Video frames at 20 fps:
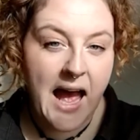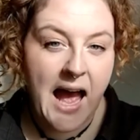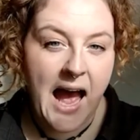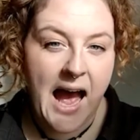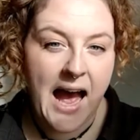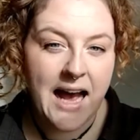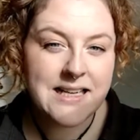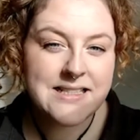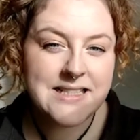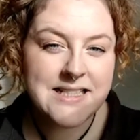
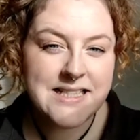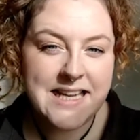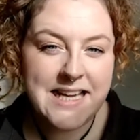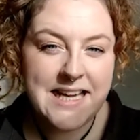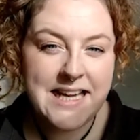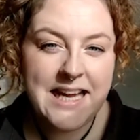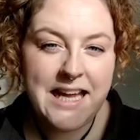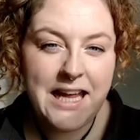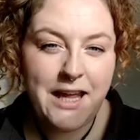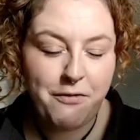As the
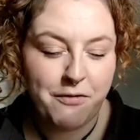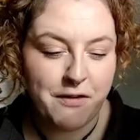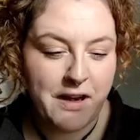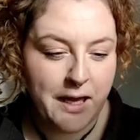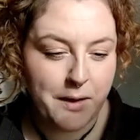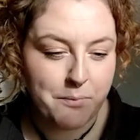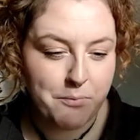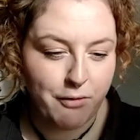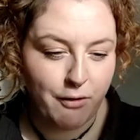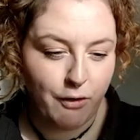evening
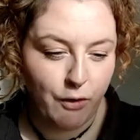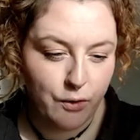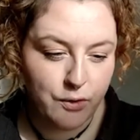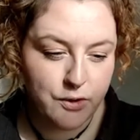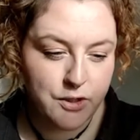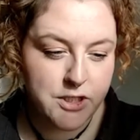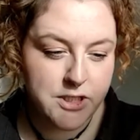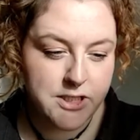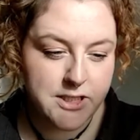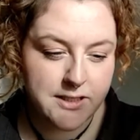
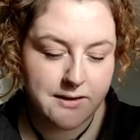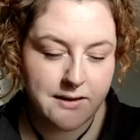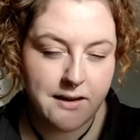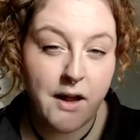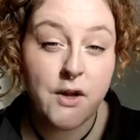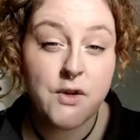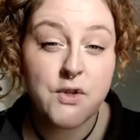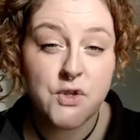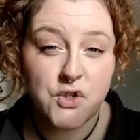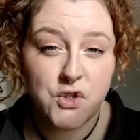approached,
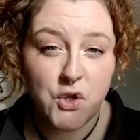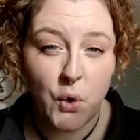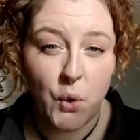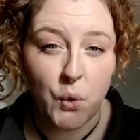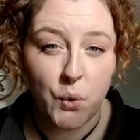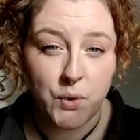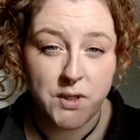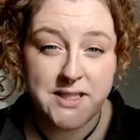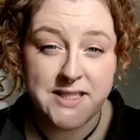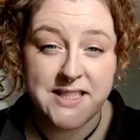
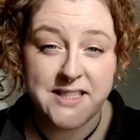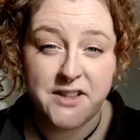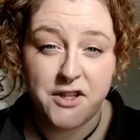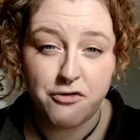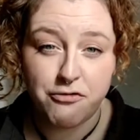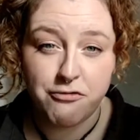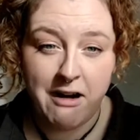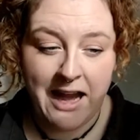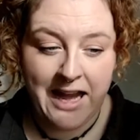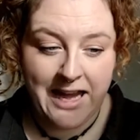so did the
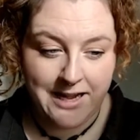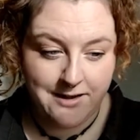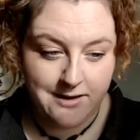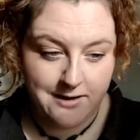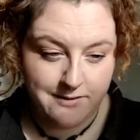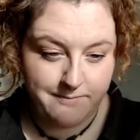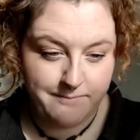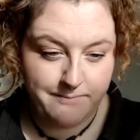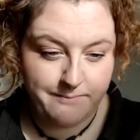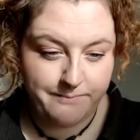rain.
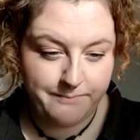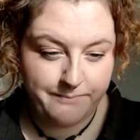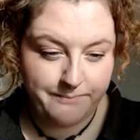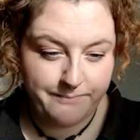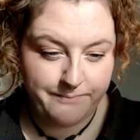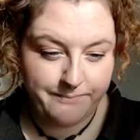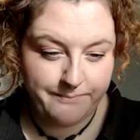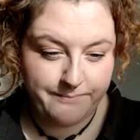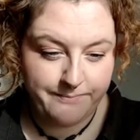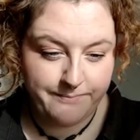
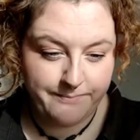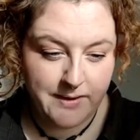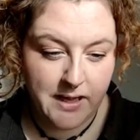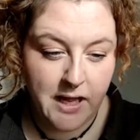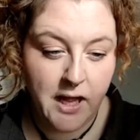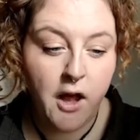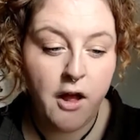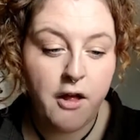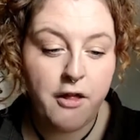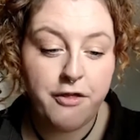
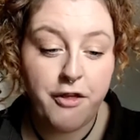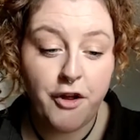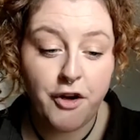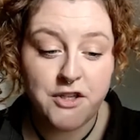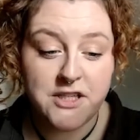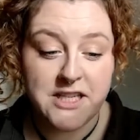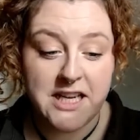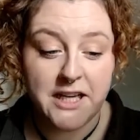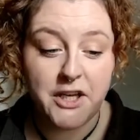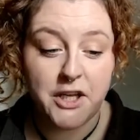
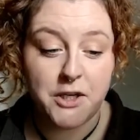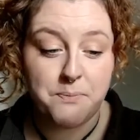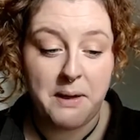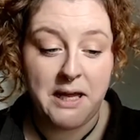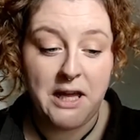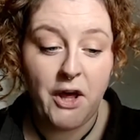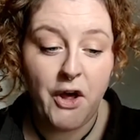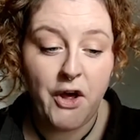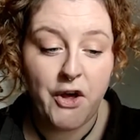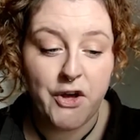Thunder could be
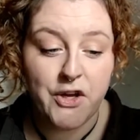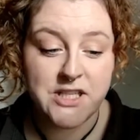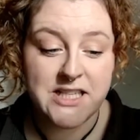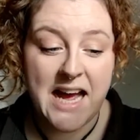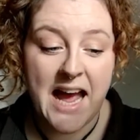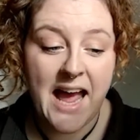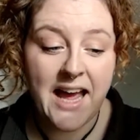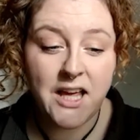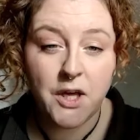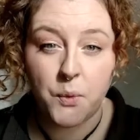heard
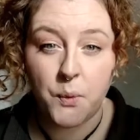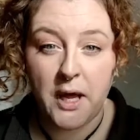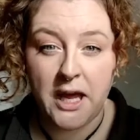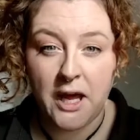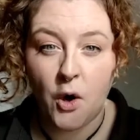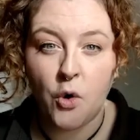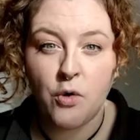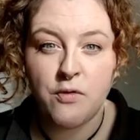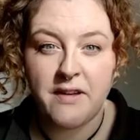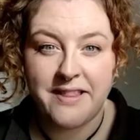echoing
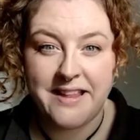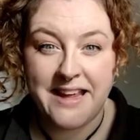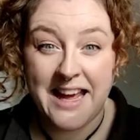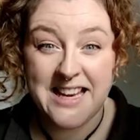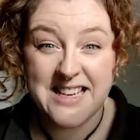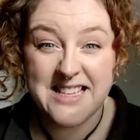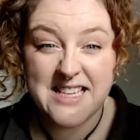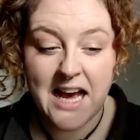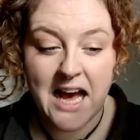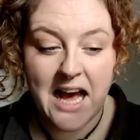over the
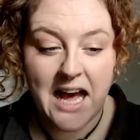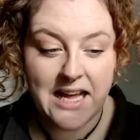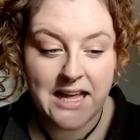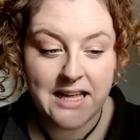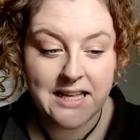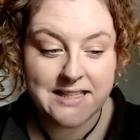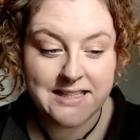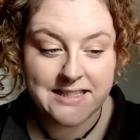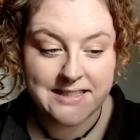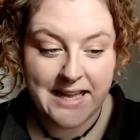
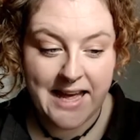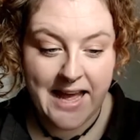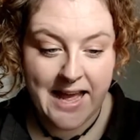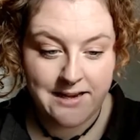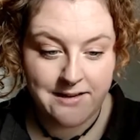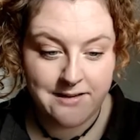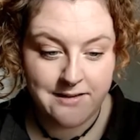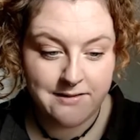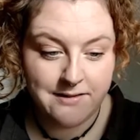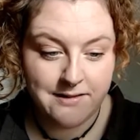entire
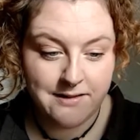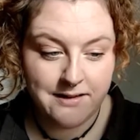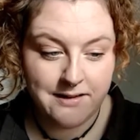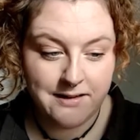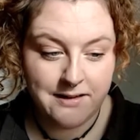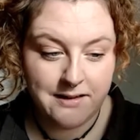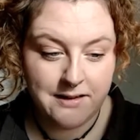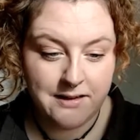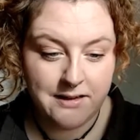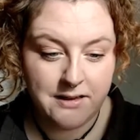glen.
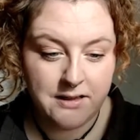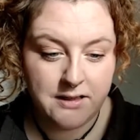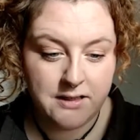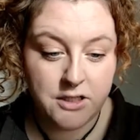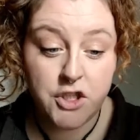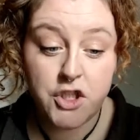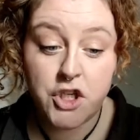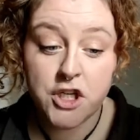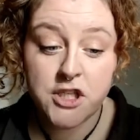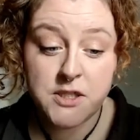
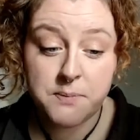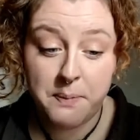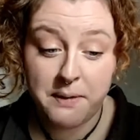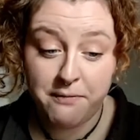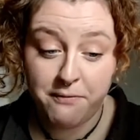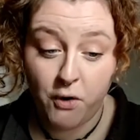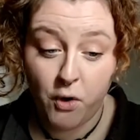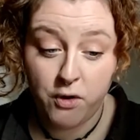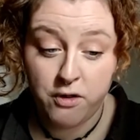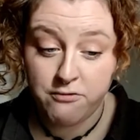Just
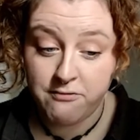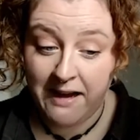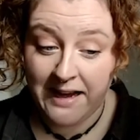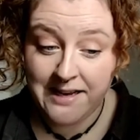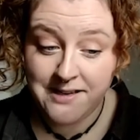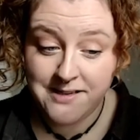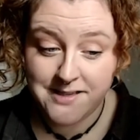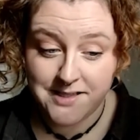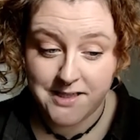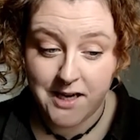before the
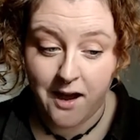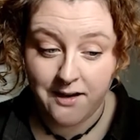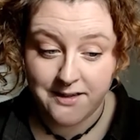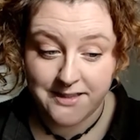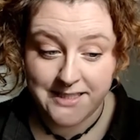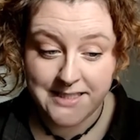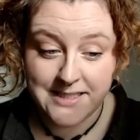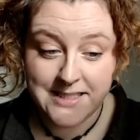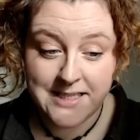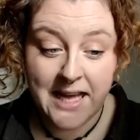rain
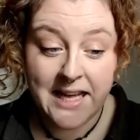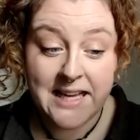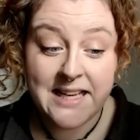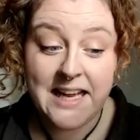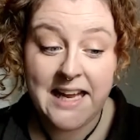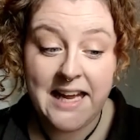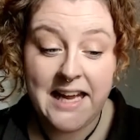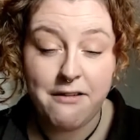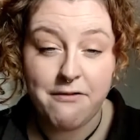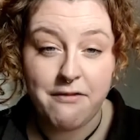started,
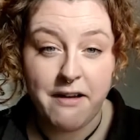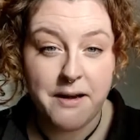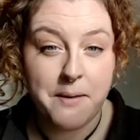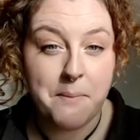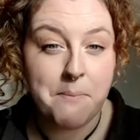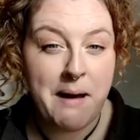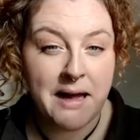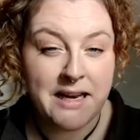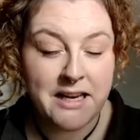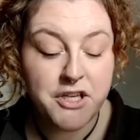Kieran
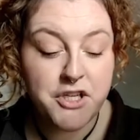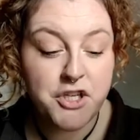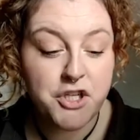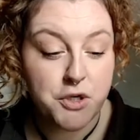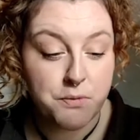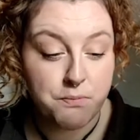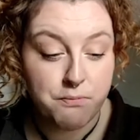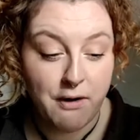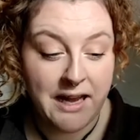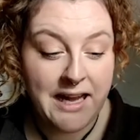managed
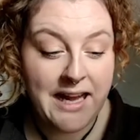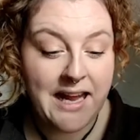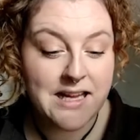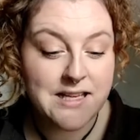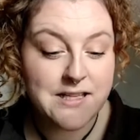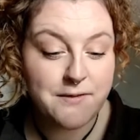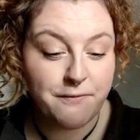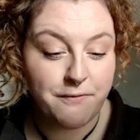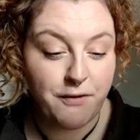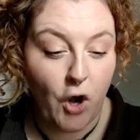to bring
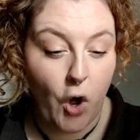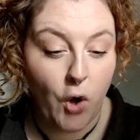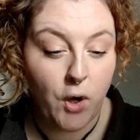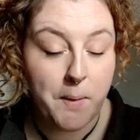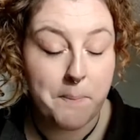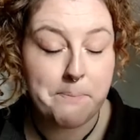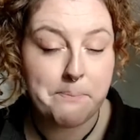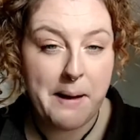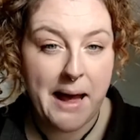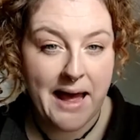his
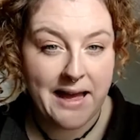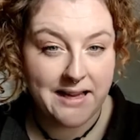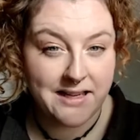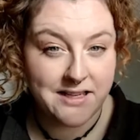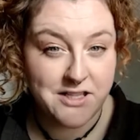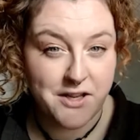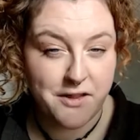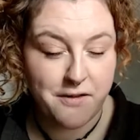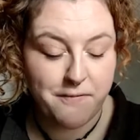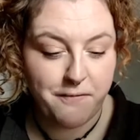flock back
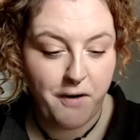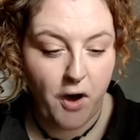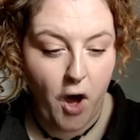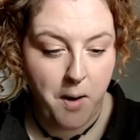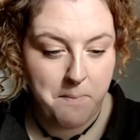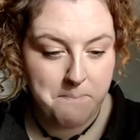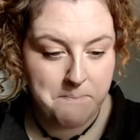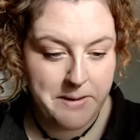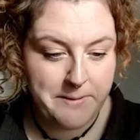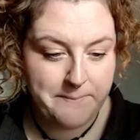to the
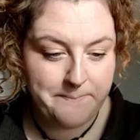farm.